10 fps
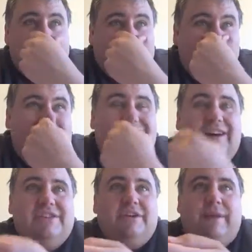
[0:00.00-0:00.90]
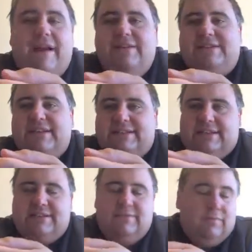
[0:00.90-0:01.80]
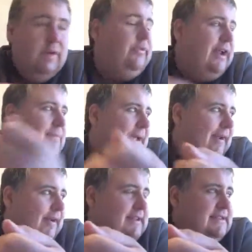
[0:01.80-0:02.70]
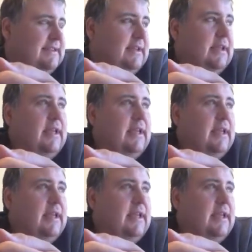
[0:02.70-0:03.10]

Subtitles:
So what caused your parents to exist? Well, their parents.